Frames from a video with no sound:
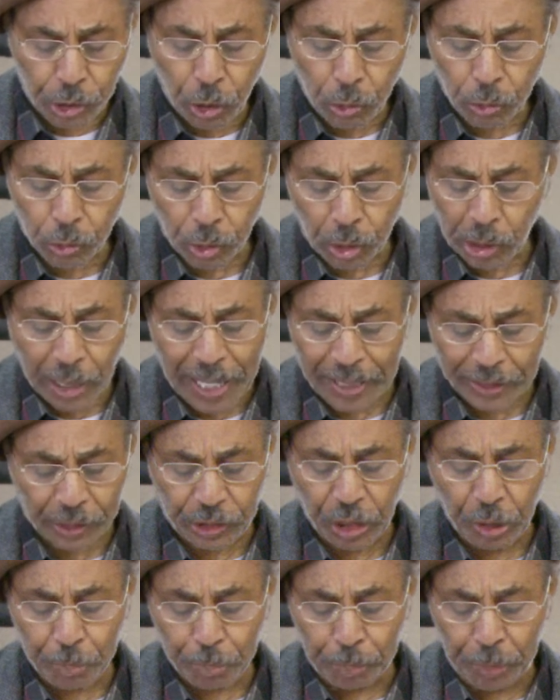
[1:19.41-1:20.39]
Don't
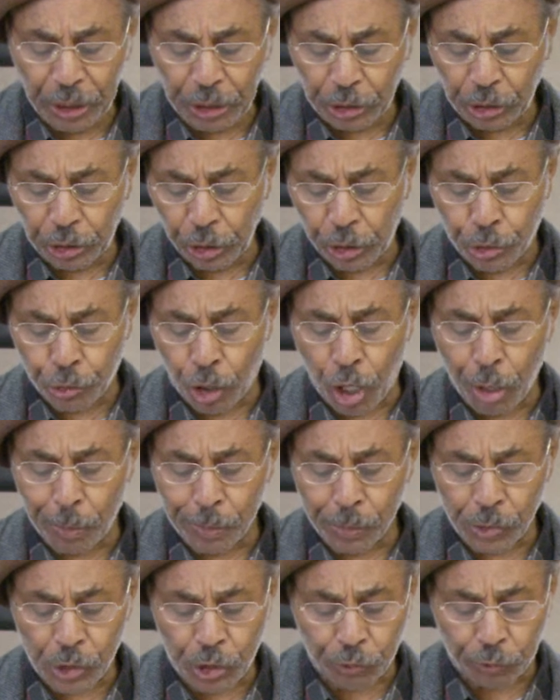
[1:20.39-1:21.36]
let them beat the
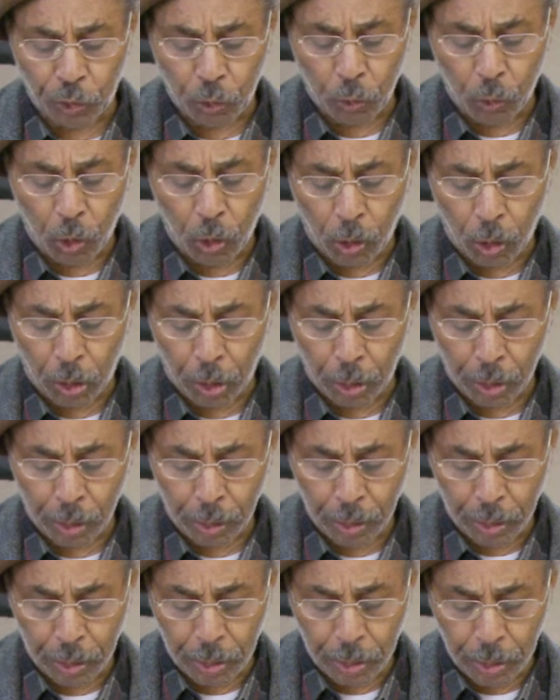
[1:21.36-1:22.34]
drums for war.
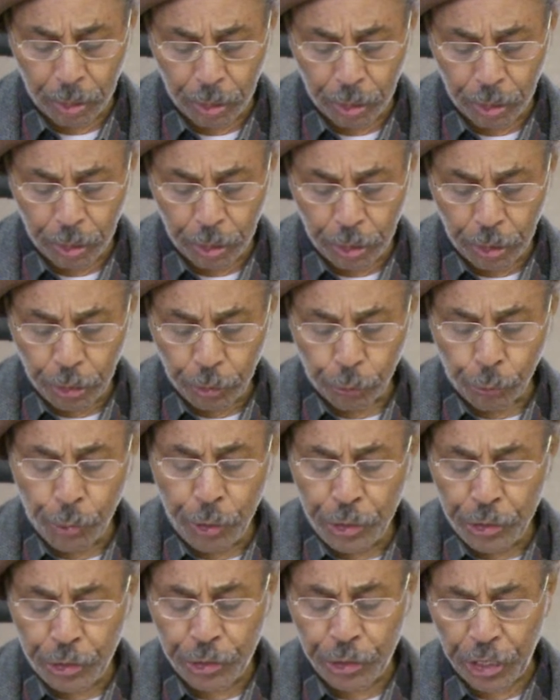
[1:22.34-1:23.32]

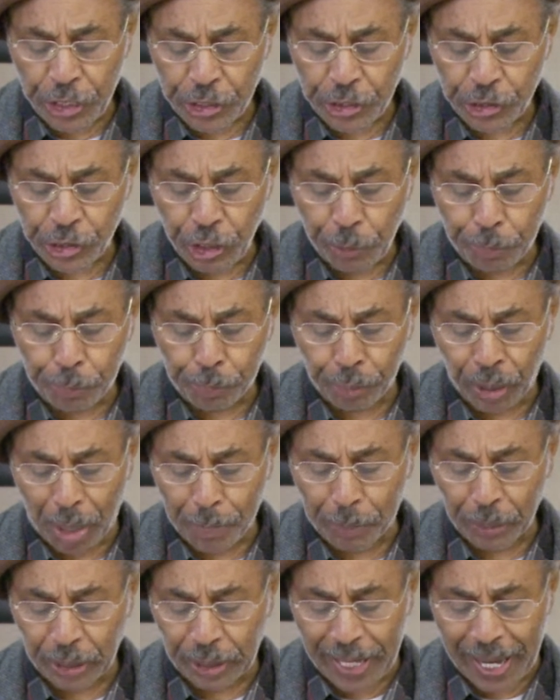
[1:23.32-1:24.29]
Resist the
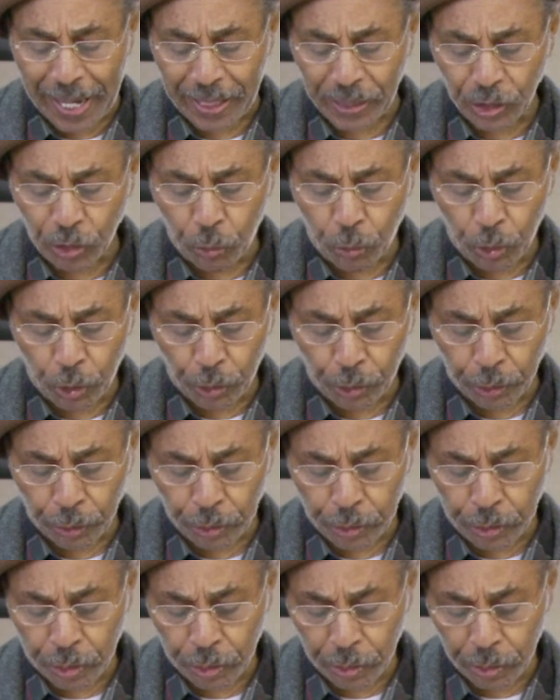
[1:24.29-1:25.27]
propaganda
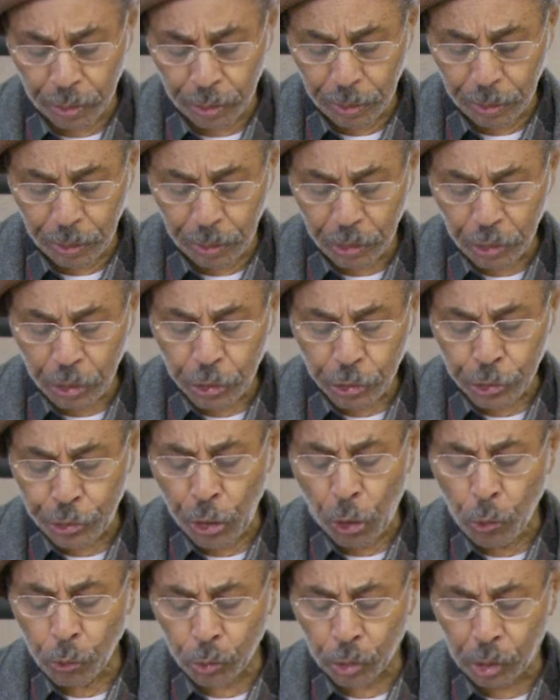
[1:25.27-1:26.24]
word
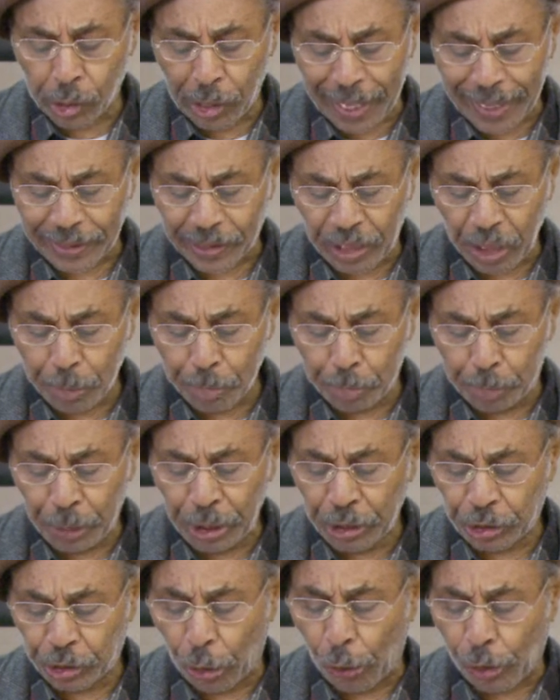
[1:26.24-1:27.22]
don't let them
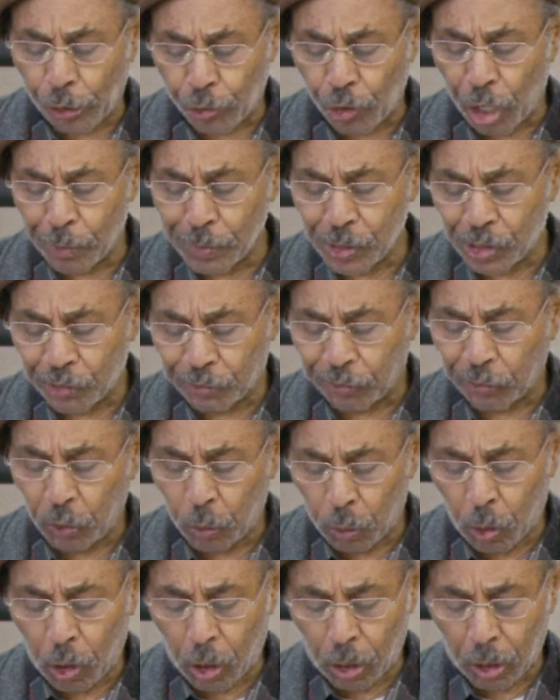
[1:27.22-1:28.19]
beat the drums
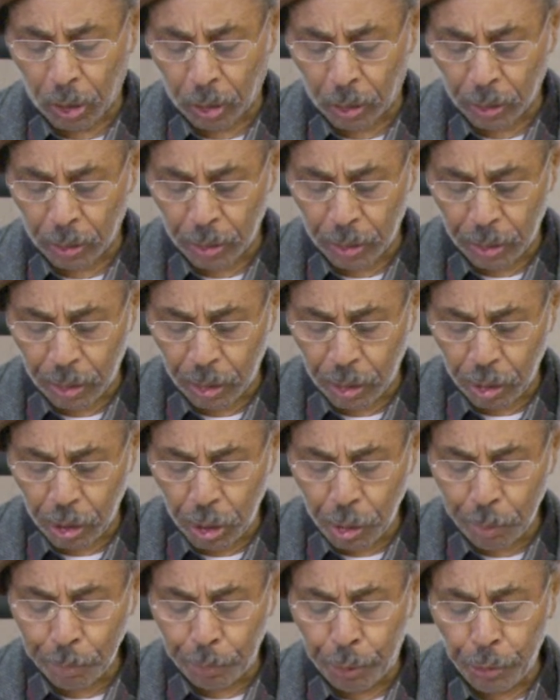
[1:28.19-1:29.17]
for war.
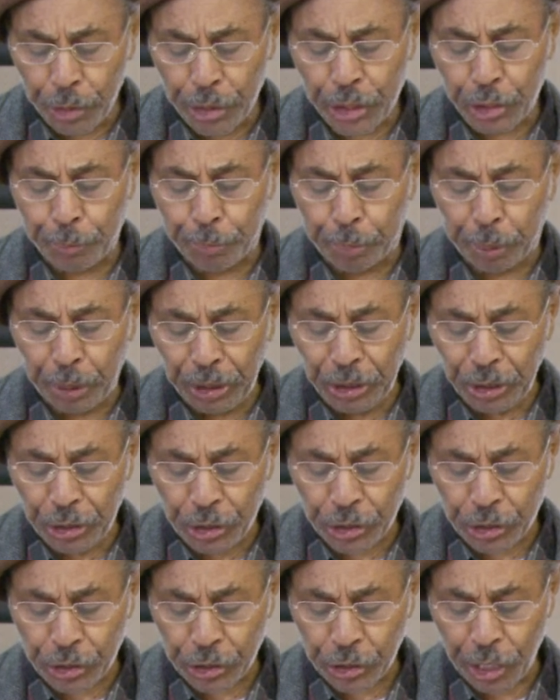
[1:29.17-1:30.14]
Push
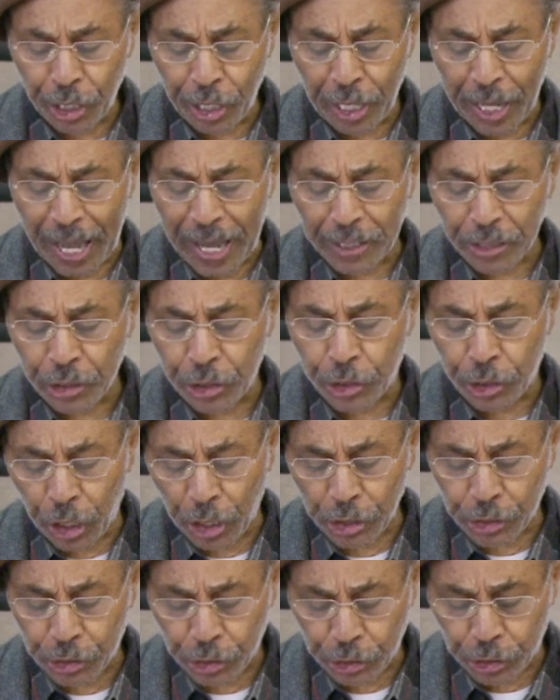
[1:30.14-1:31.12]
peace and
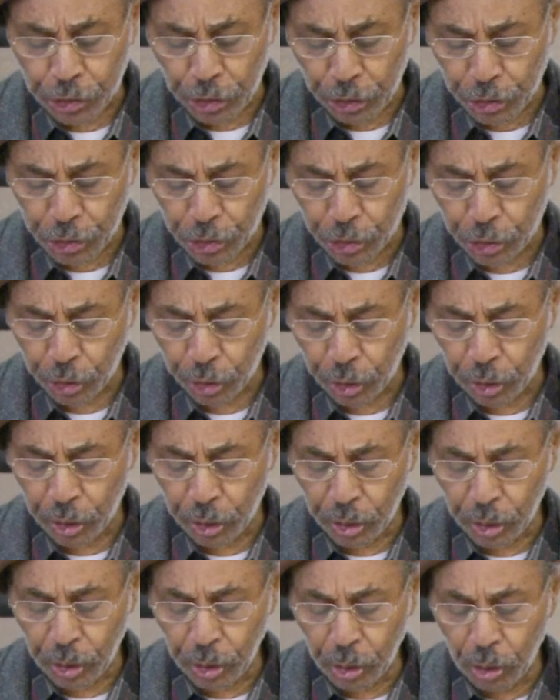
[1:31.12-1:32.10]
justice.
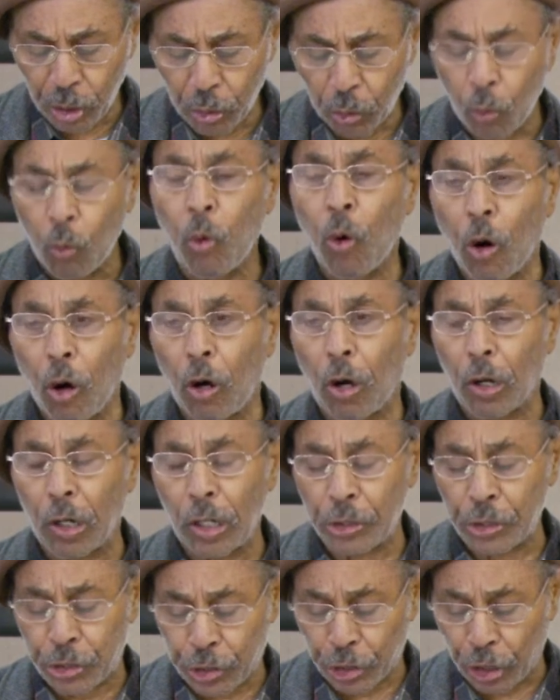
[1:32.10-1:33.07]

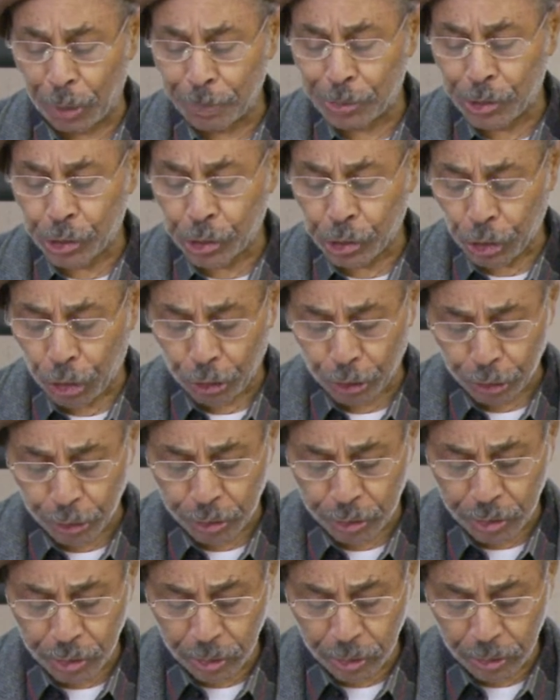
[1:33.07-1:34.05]
War's
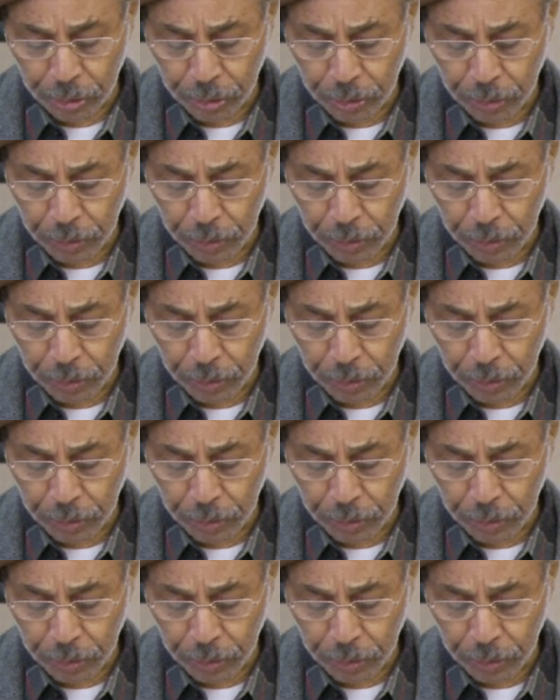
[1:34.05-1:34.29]
absurd.